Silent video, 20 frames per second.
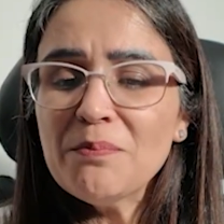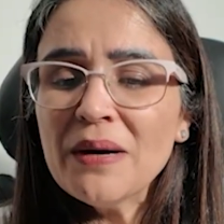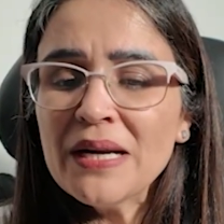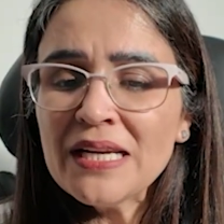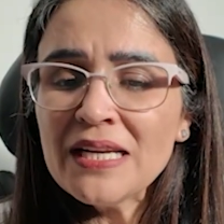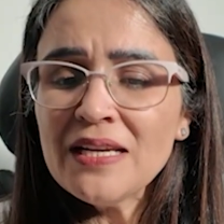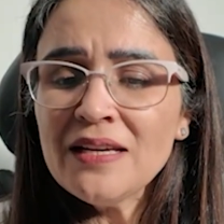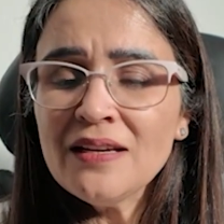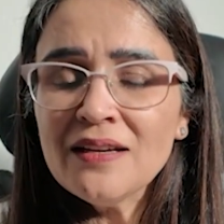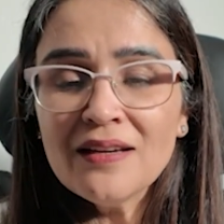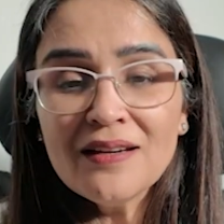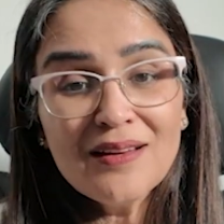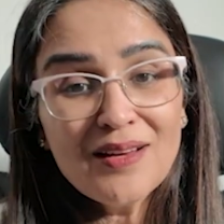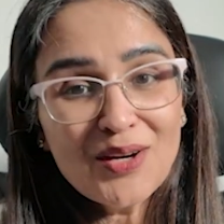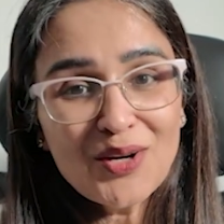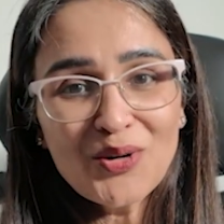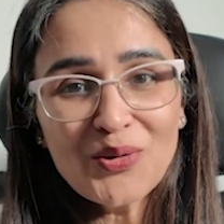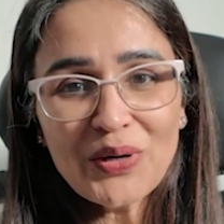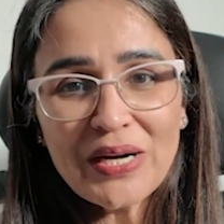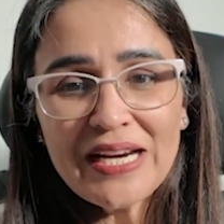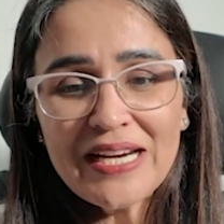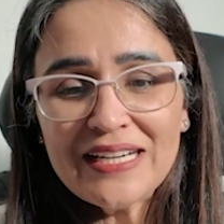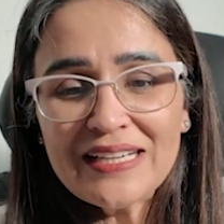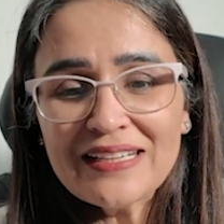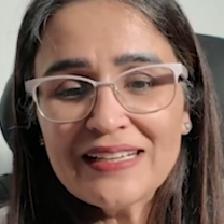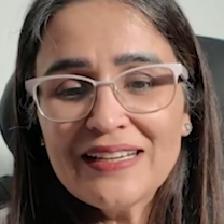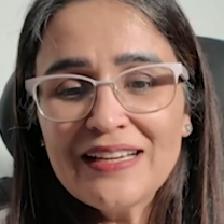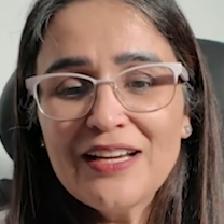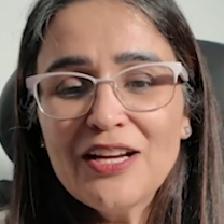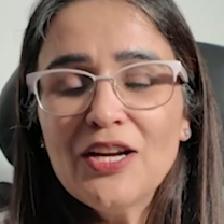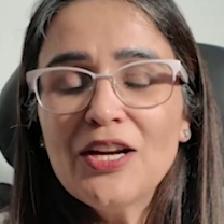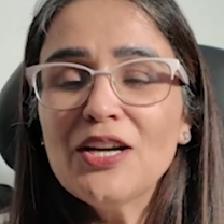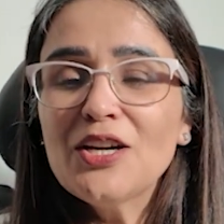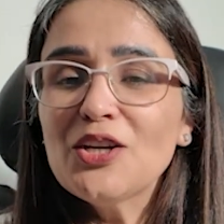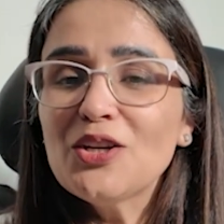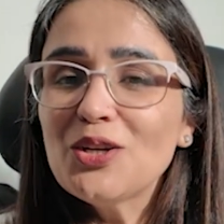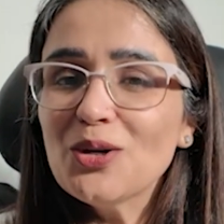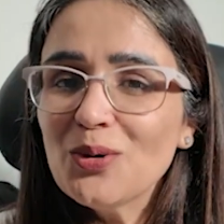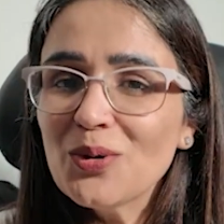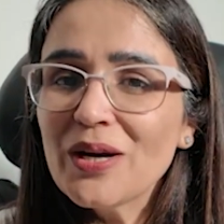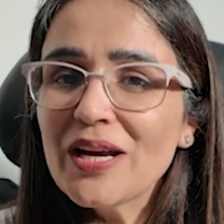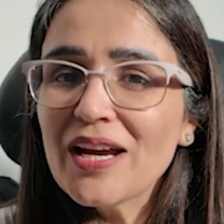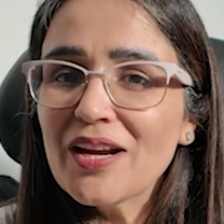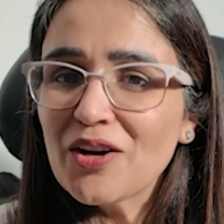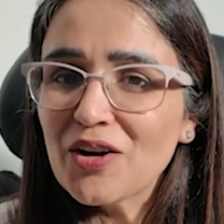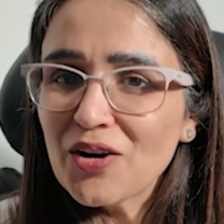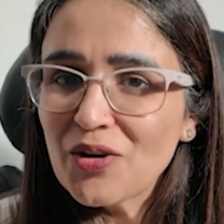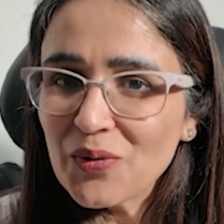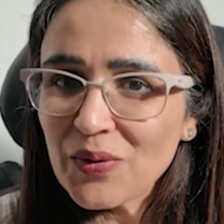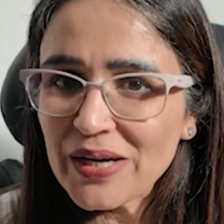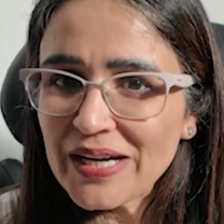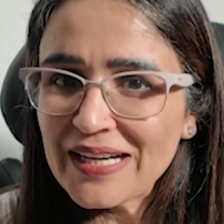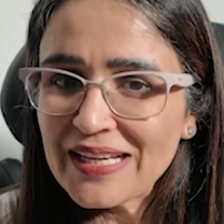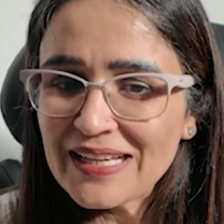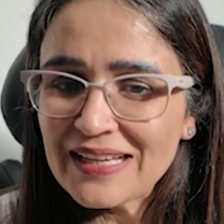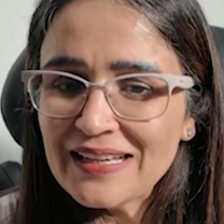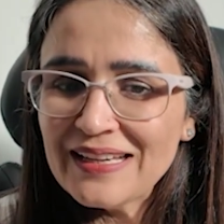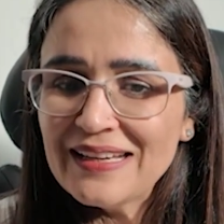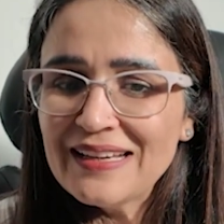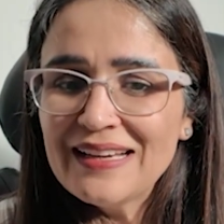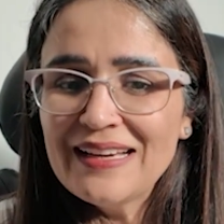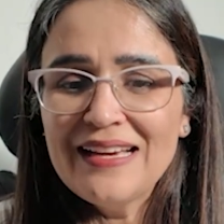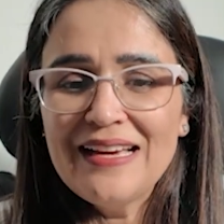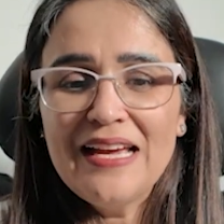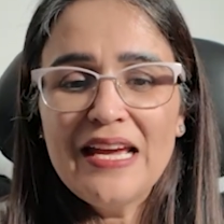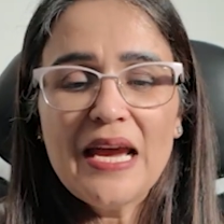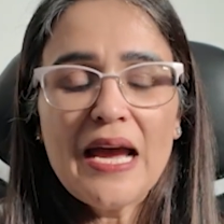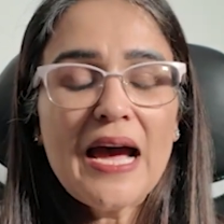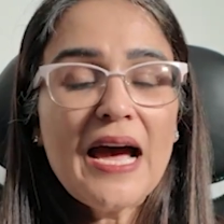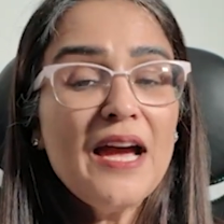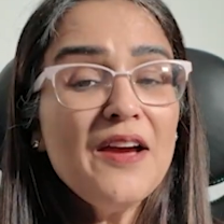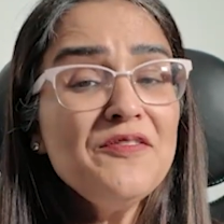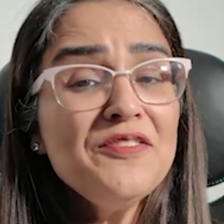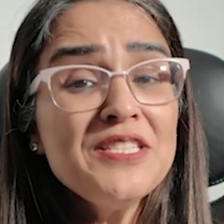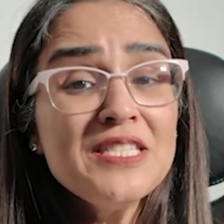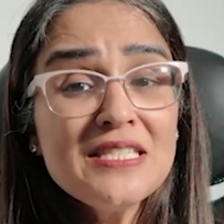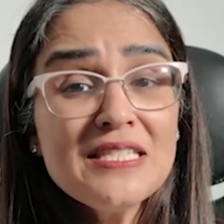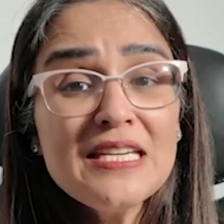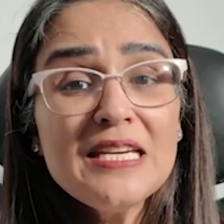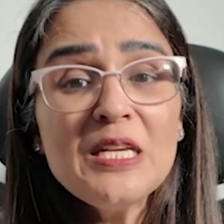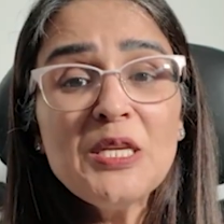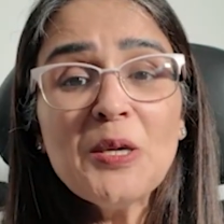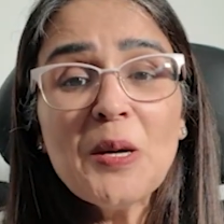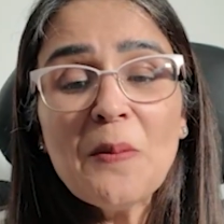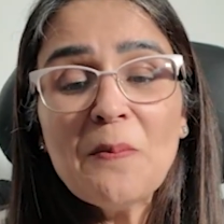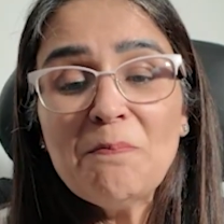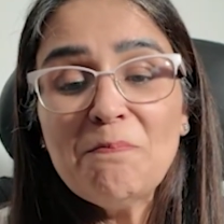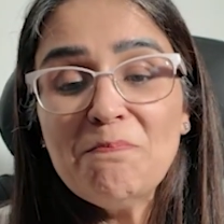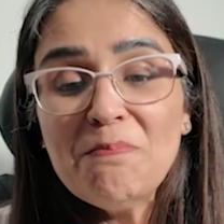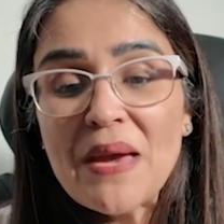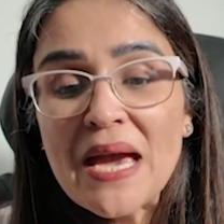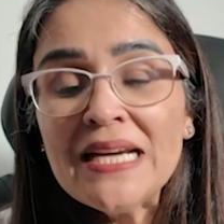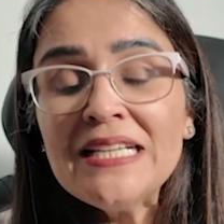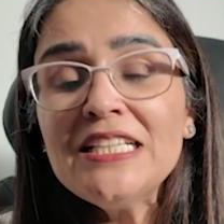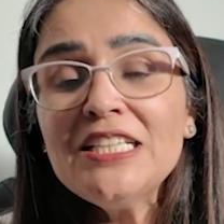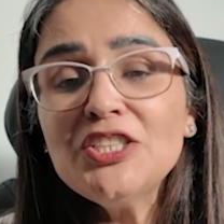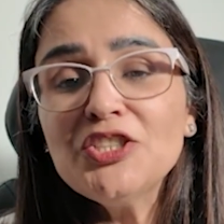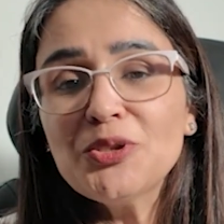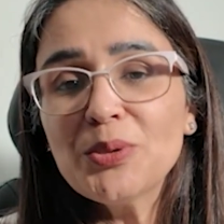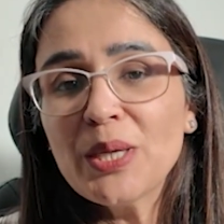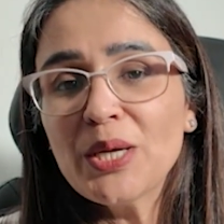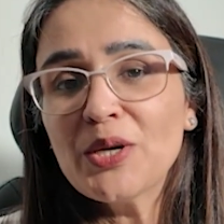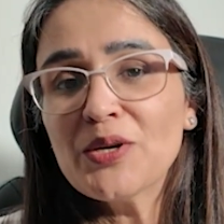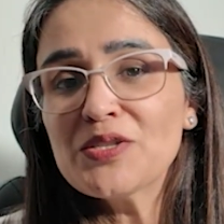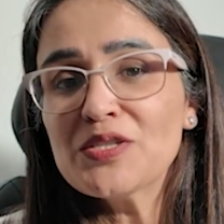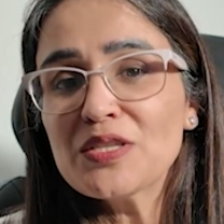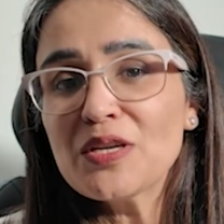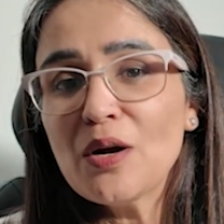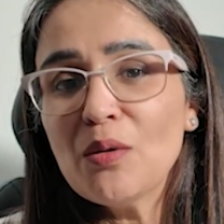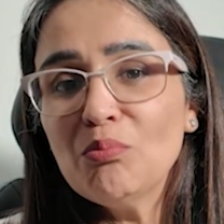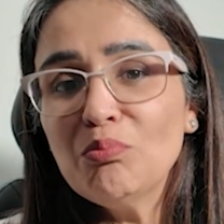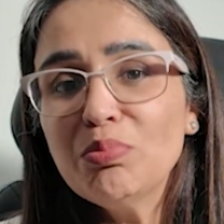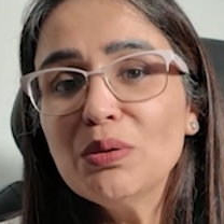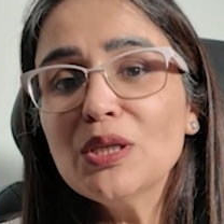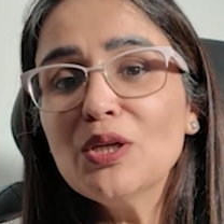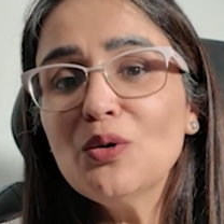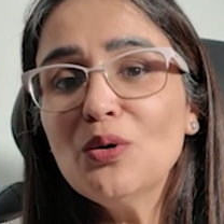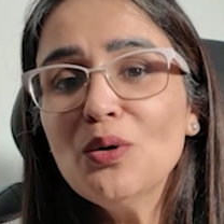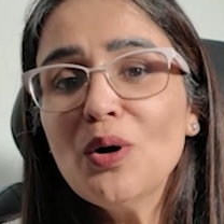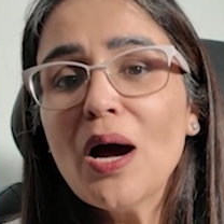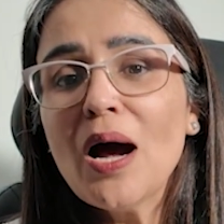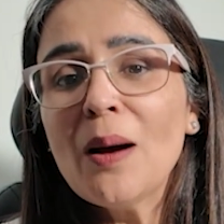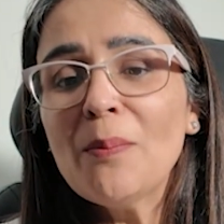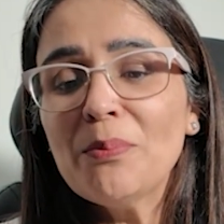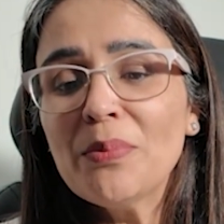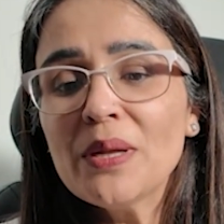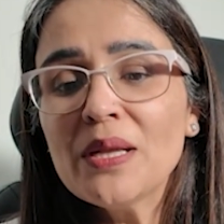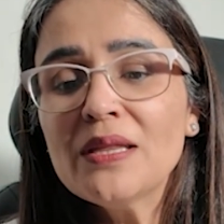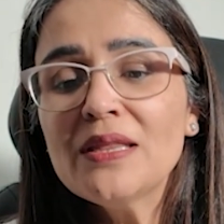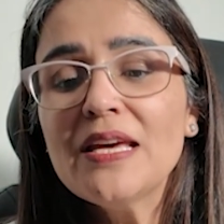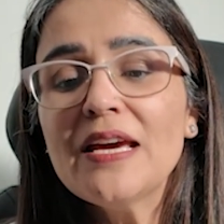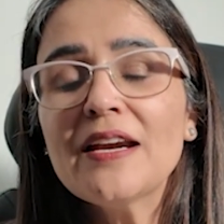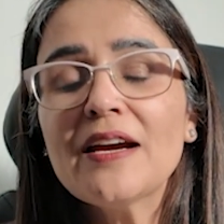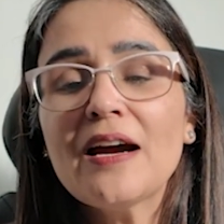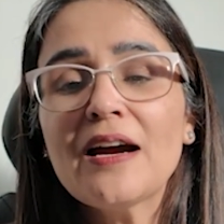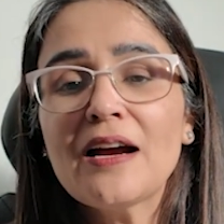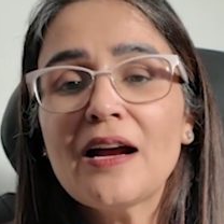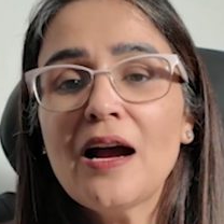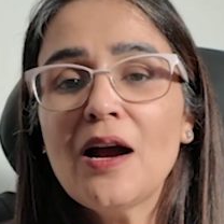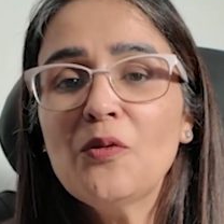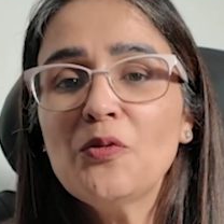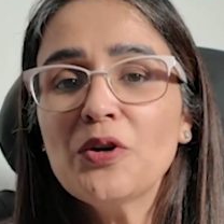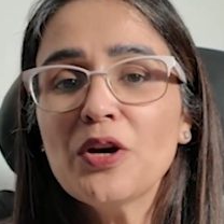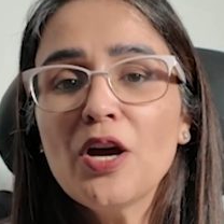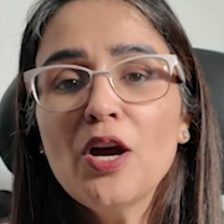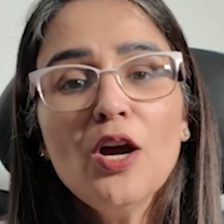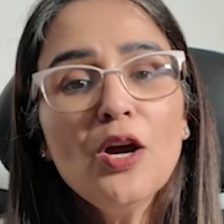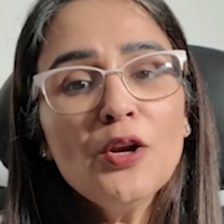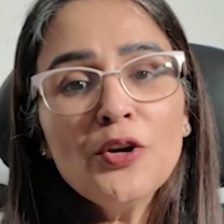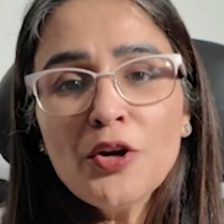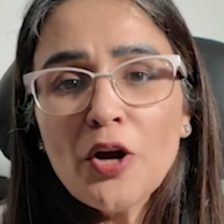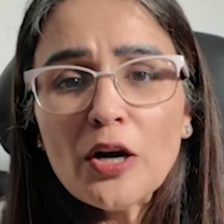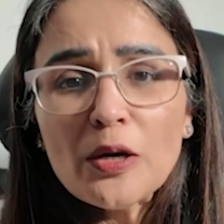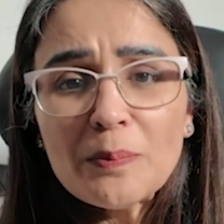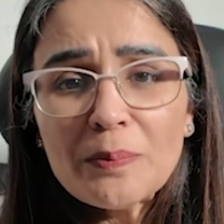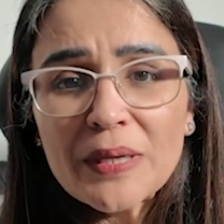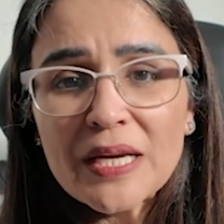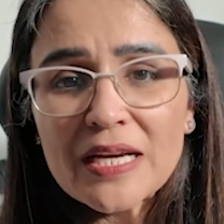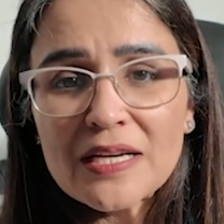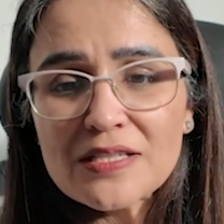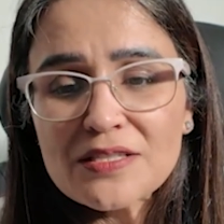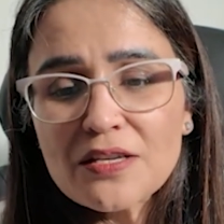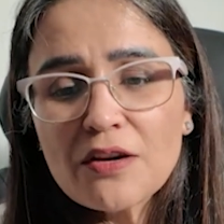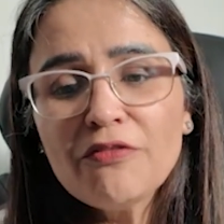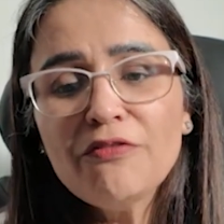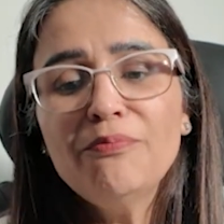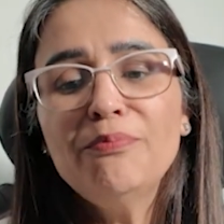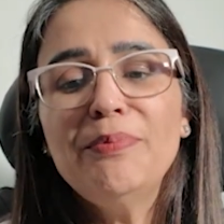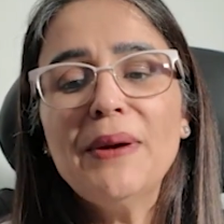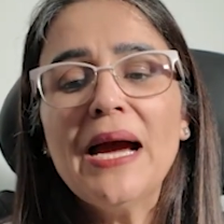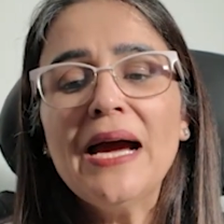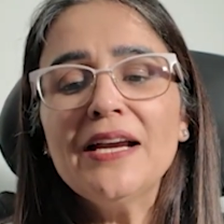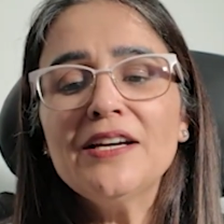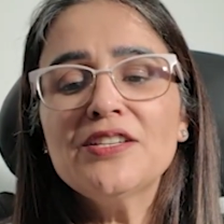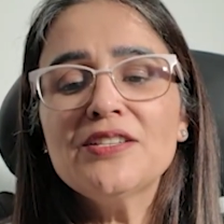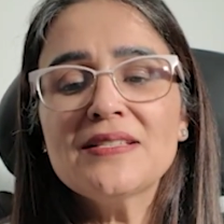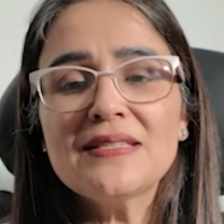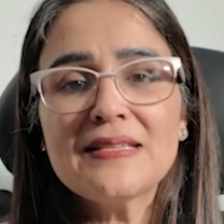money? Great. Don't get greedy. I have seen many traders blow up their account, not because of bad